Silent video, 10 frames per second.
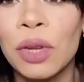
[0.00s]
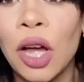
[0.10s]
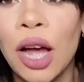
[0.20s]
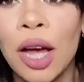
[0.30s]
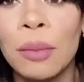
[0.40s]

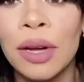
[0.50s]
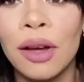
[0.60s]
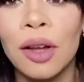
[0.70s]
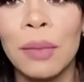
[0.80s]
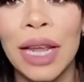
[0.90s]
come
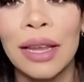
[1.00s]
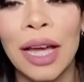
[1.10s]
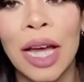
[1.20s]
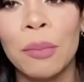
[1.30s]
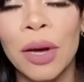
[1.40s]
on my
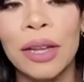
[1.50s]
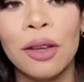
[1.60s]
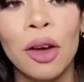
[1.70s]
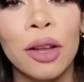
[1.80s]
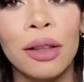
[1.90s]
lap and
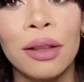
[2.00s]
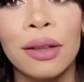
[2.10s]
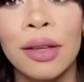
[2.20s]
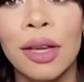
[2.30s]
cuddle,